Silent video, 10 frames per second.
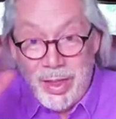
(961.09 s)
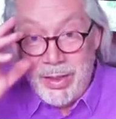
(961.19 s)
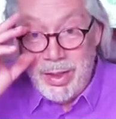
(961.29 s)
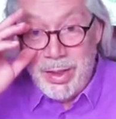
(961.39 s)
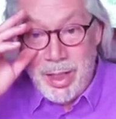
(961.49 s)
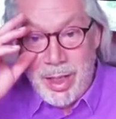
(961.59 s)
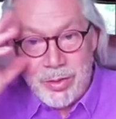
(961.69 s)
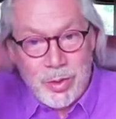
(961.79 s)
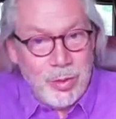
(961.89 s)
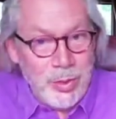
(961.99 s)
then I'll
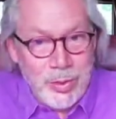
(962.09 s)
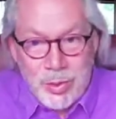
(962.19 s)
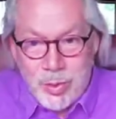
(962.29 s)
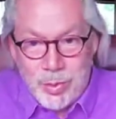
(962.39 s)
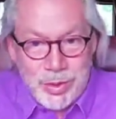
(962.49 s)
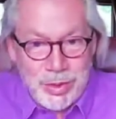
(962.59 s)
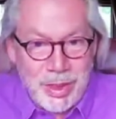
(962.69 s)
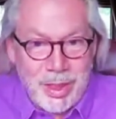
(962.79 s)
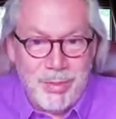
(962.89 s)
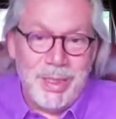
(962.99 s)
call you in a quarter's
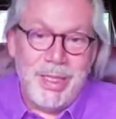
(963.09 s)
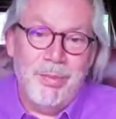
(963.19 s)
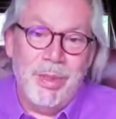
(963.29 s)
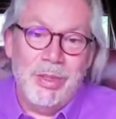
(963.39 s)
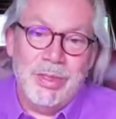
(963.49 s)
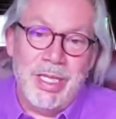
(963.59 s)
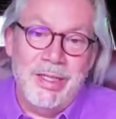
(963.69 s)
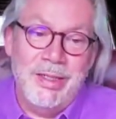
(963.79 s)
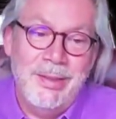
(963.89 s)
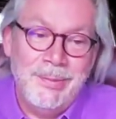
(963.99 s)
time. And then, because
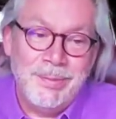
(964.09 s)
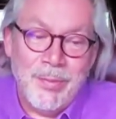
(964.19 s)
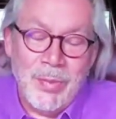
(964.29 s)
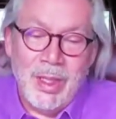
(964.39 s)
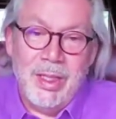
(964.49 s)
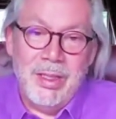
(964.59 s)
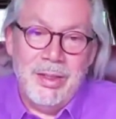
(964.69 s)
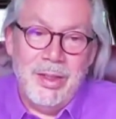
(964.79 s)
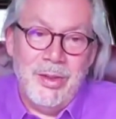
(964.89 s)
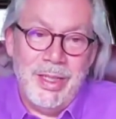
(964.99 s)
then, you
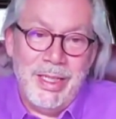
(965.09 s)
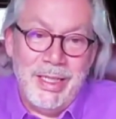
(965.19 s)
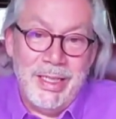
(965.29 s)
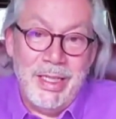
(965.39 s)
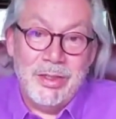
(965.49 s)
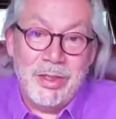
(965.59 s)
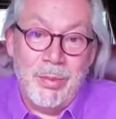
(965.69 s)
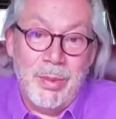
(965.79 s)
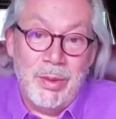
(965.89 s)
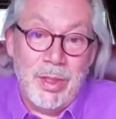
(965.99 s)
know, in a year's
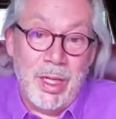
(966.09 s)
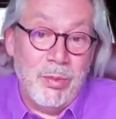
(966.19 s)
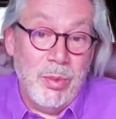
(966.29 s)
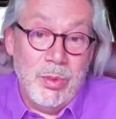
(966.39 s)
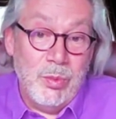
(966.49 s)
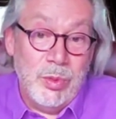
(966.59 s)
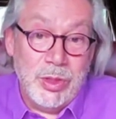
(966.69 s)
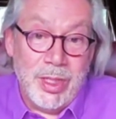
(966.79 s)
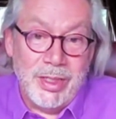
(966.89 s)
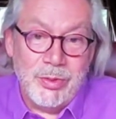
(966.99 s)
time, like, well, would
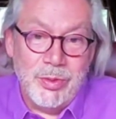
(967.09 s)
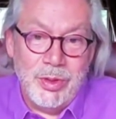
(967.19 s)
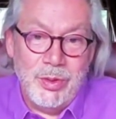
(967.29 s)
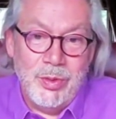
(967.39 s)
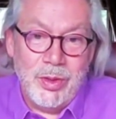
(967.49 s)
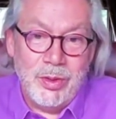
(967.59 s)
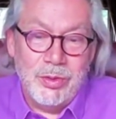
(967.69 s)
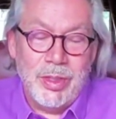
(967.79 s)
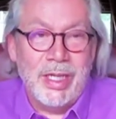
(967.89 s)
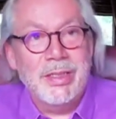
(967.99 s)
you like to renew the
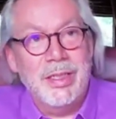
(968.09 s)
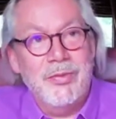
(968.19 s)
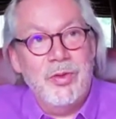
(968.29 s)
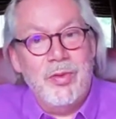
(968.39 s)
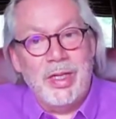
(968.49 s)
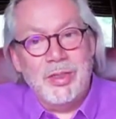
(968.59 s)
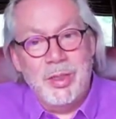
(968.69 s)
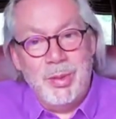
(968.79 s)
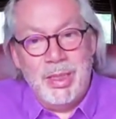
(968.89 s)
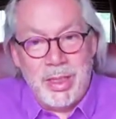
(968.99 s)
contract? And if you've actually
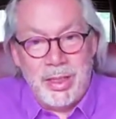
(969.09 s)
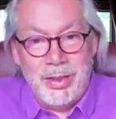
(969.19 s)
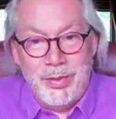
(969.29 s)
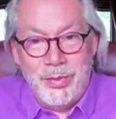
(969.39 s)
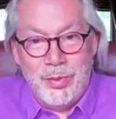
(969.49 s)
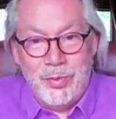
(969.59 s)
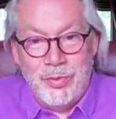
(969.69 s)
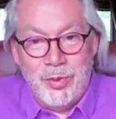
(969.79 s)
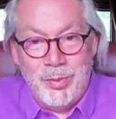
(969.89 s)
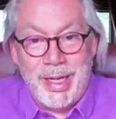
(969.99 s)
been kind and
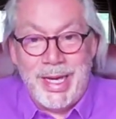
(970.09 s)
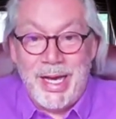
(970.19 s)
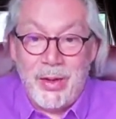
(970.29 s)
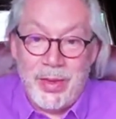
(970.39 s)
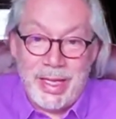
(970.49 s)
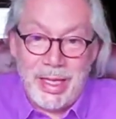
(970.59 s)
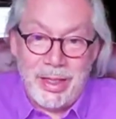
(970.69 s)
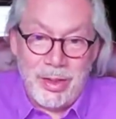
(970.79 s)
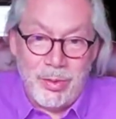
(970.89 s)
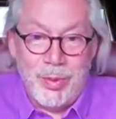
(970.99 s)
thoughtful about how they're
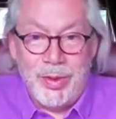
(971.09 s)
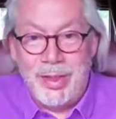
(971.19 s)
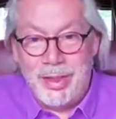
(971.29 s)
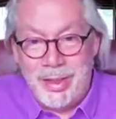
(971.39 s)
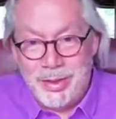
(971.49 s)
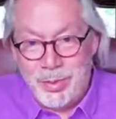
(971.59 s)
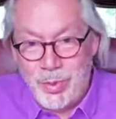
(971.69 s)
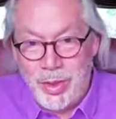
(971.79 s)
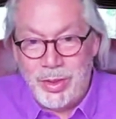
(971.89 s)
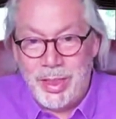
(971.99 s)
getting on with it and is it
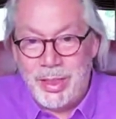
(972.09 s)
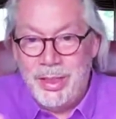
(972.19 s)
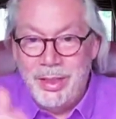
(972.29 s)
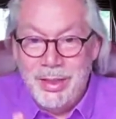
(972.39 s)
working,